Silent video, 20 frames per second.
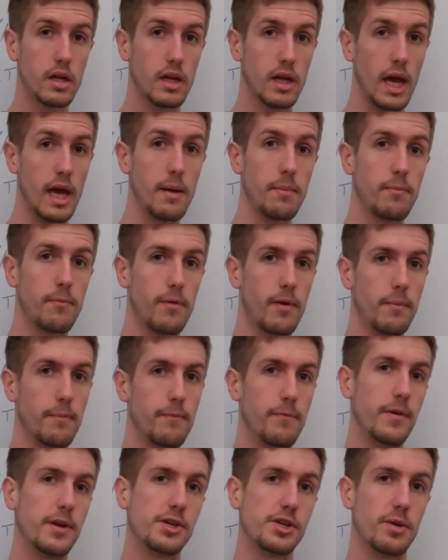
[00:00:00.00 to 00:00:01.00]
came from
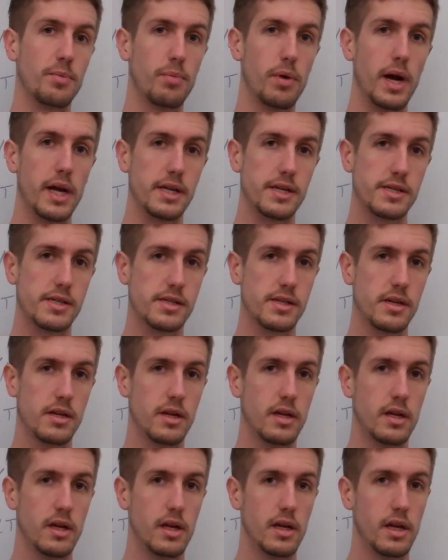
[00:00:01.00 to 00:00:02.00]
Fisher-Price.
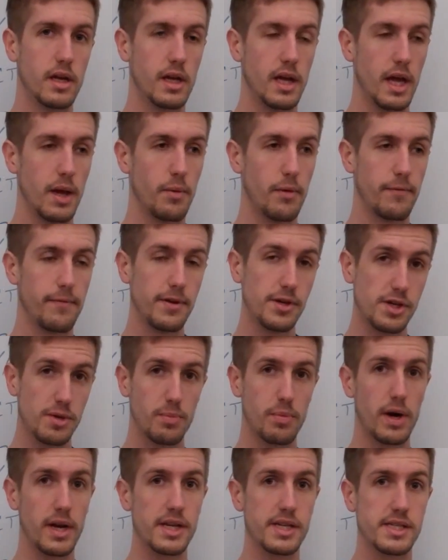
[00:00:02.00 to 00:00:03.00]
And what
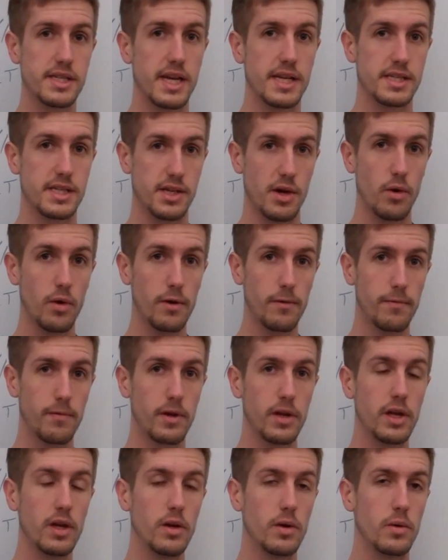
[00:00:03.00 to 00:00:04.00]
Fisher-Price says, in order for
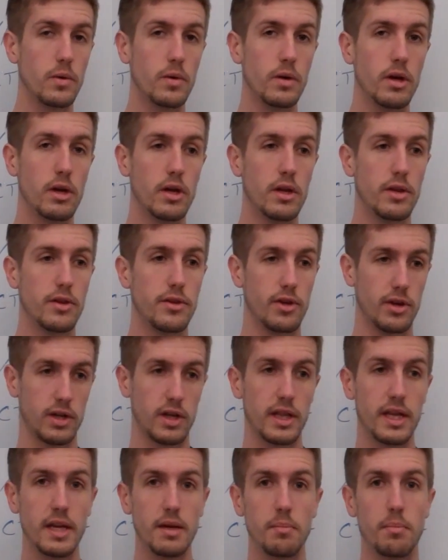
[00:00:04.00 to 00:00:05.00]
you to
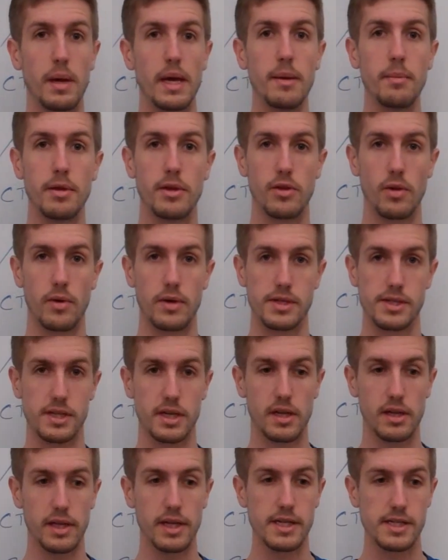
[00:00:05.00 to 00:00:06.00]
clean baby toys, to
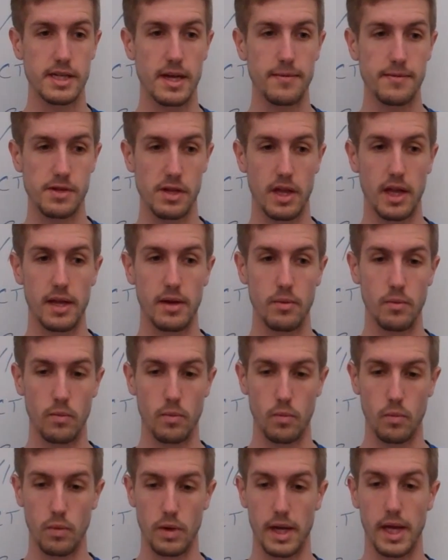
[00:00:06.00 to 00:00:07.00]
clean stuff so that
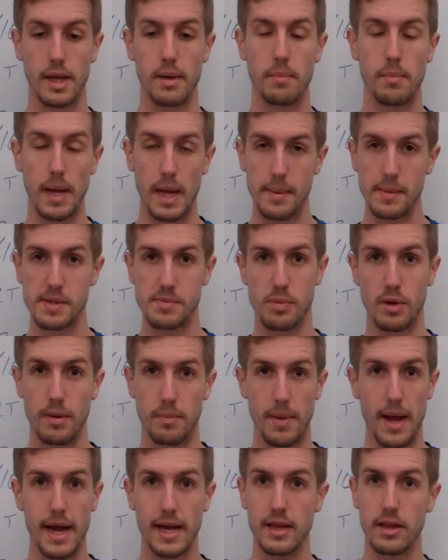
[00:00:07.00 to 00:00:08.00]
when babies put it
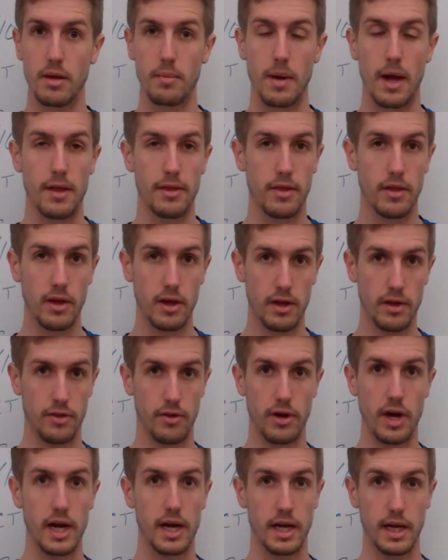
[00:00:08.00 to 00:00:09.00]
back in their mouth,
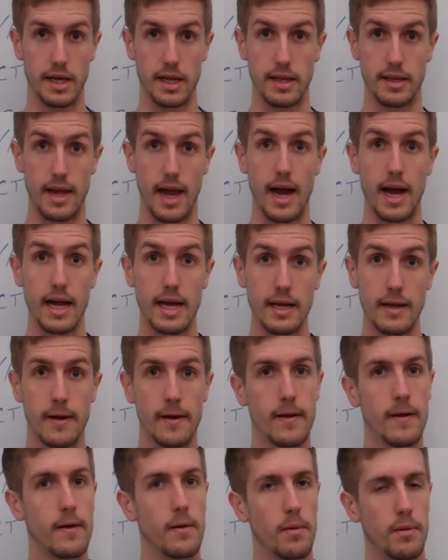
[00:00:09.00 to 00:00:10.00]
they're not going to die,
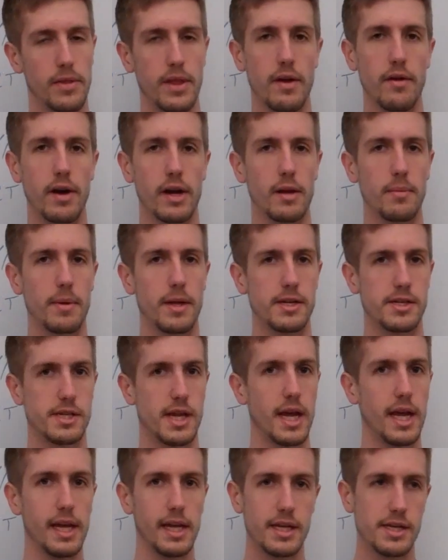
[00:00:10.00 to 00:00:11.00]
what they recommend
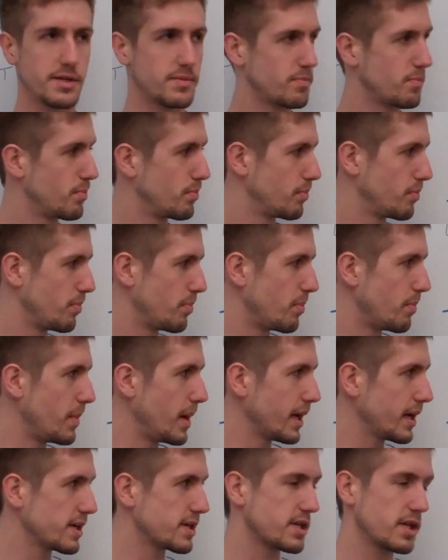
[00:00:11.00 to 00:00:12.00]
saying is
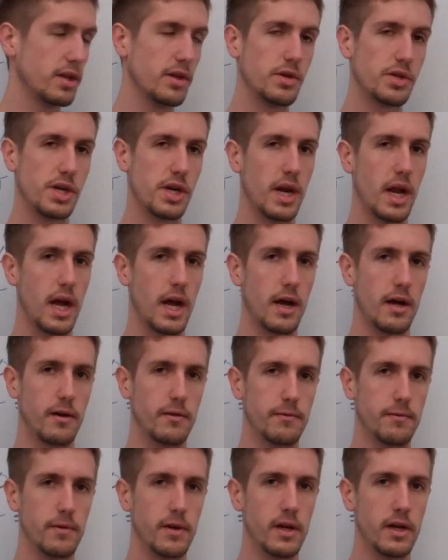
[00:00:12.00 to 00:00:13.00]
make a solution
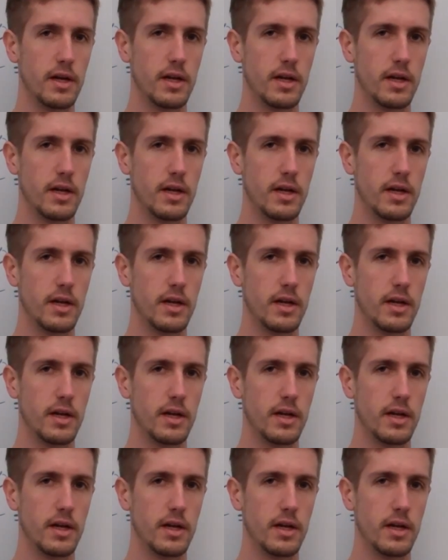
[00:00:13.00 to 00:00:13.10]
of